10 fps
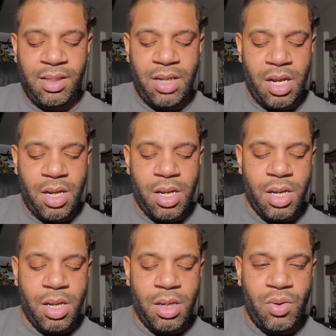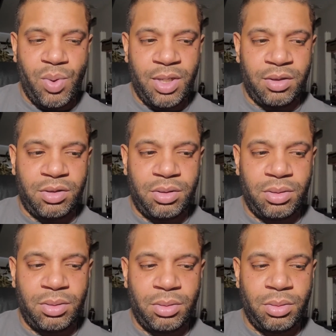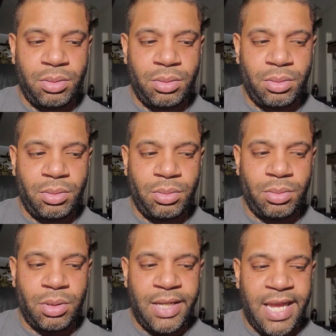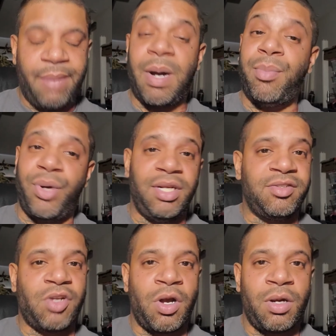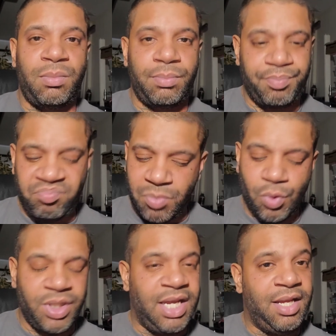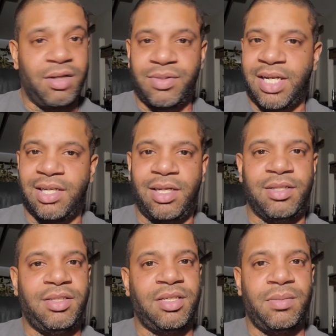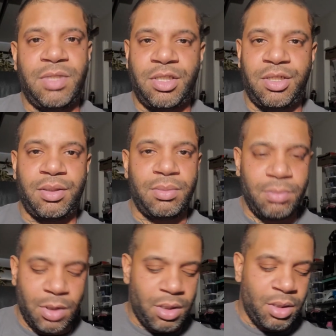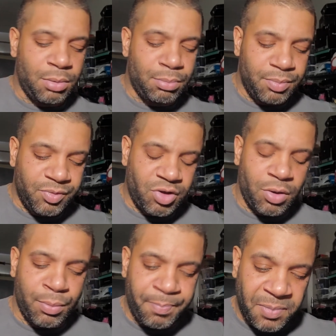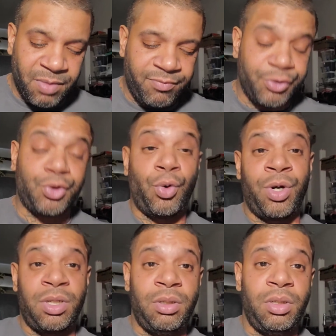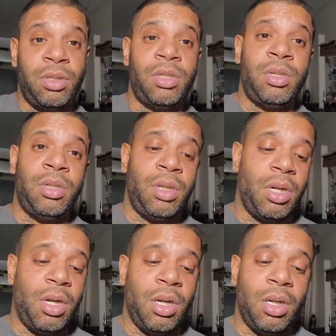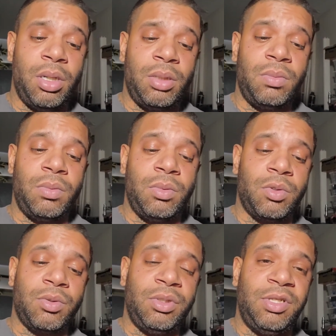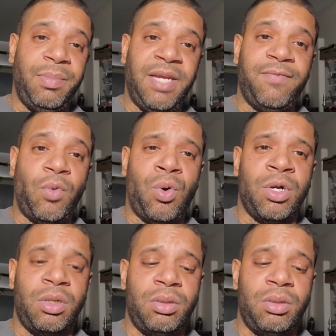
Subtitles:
Who else? And my boy Lazard, who again gonna take another jump this year. So for sure, the big four,